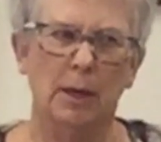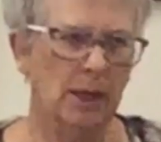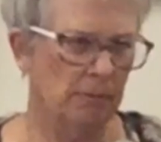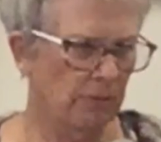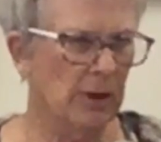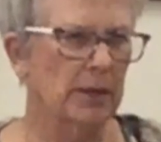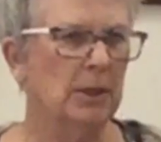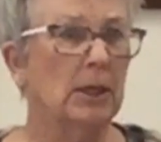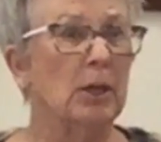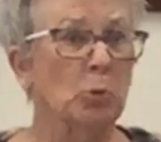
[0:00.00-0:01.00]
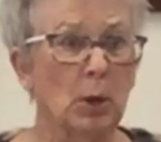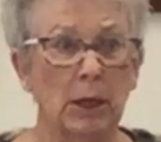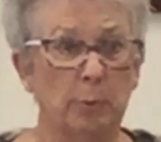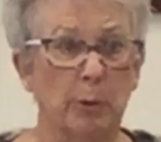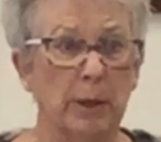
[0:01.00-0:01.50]
can find an
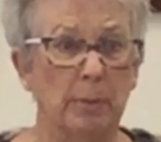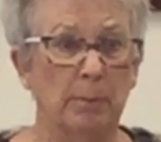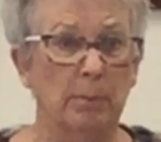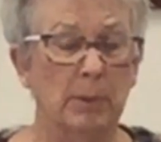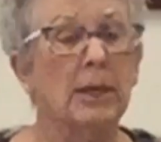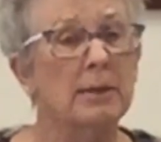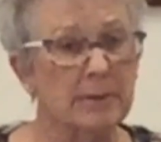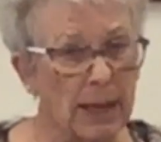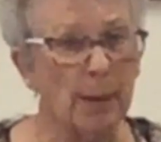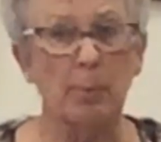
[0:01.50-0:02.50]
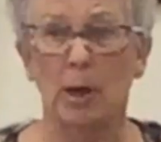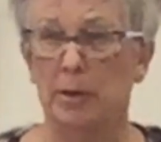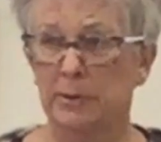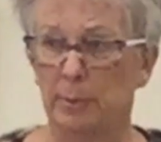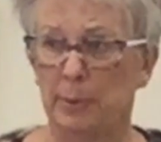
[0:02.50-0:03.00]
equilibrium? Is that
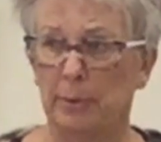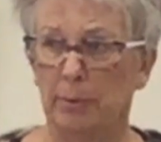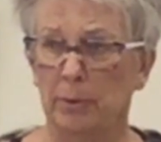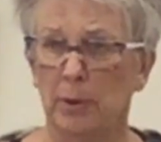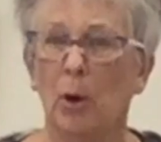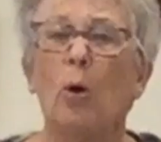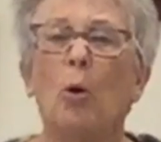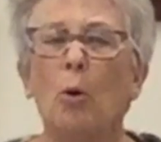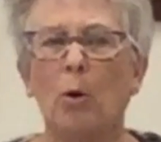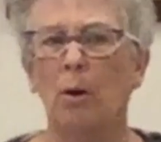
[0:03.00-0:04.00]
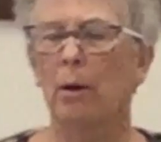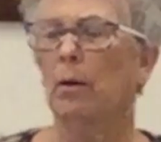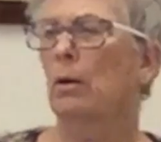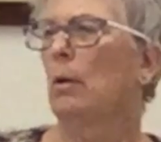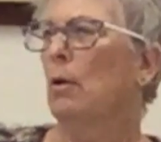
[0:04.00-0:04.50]
possible?
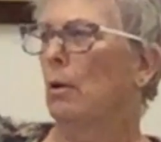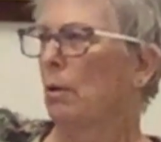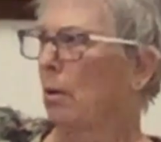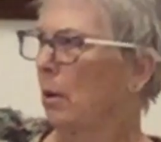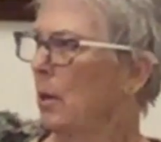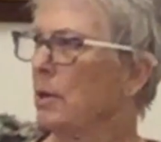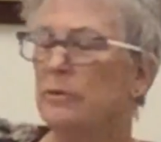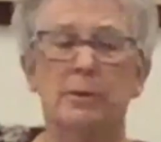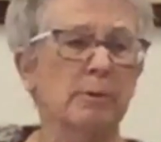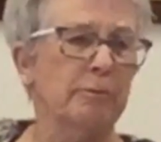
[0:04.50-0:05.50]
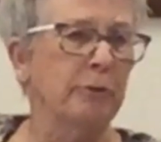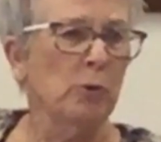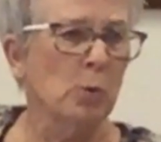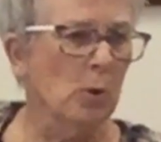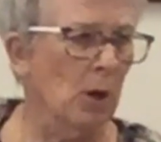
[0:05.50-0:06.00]
Or is the
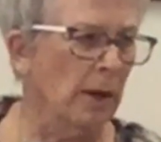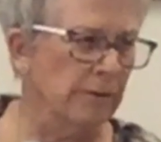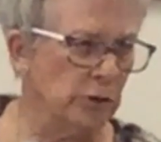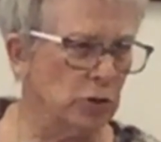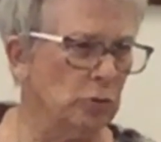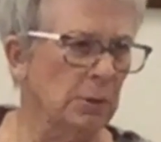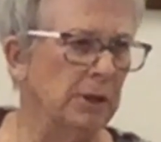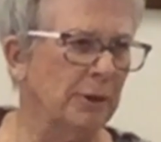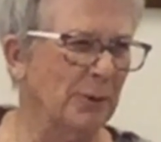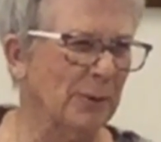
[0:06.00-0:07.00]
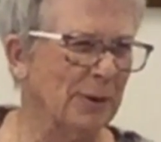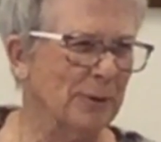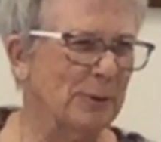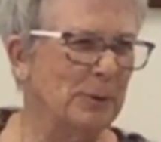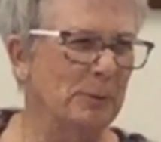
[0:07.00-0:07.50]
fool on the street
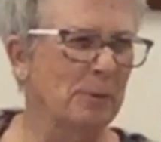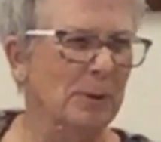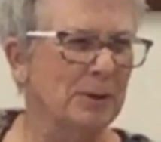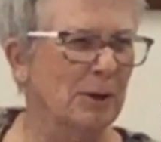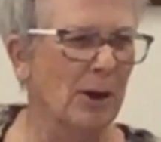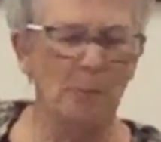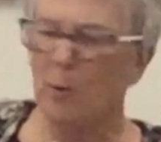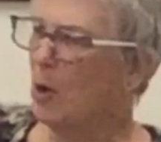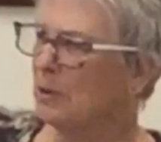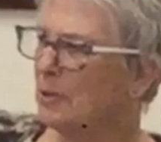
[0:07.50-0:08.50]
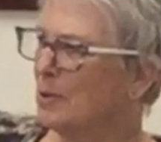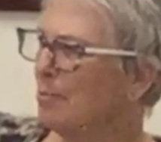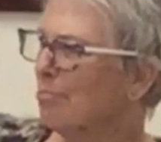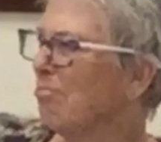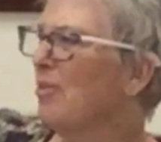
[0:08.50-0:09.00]
corner who wants
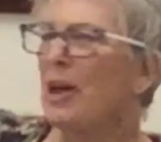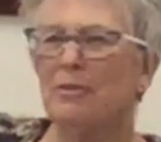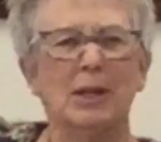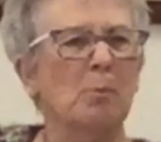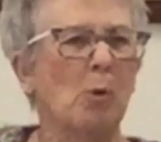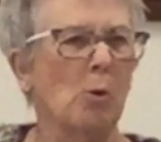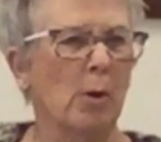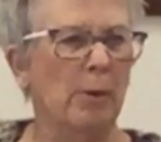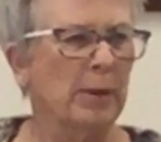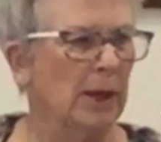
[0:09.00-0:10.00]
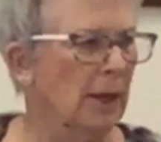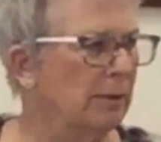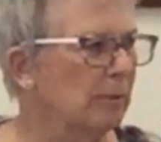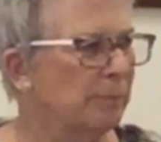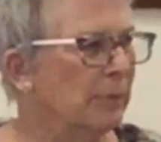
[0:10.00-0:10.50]
nothing more
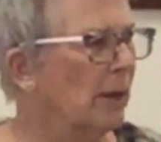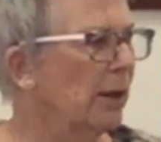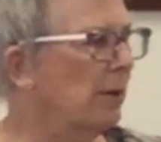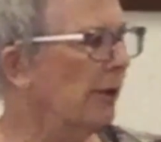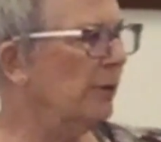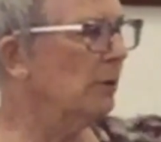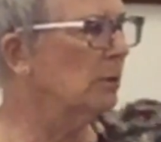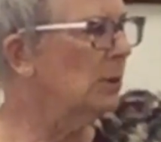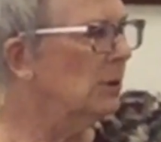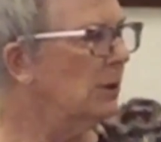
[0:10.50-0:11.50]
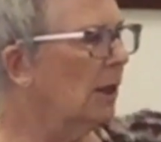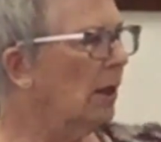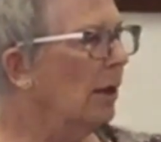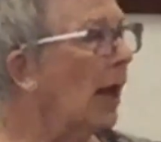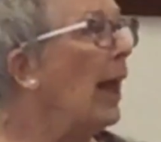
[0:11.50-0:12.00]
than another
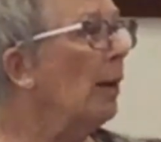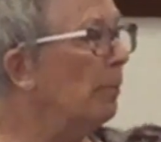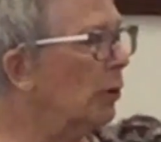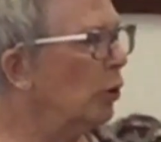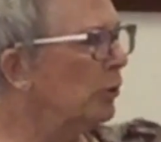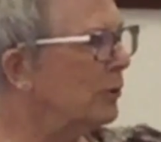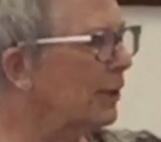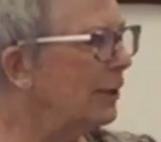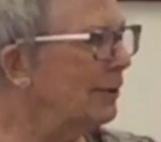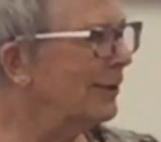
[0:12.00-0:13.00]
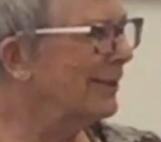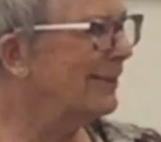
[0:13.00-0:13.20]
hamburger to eat,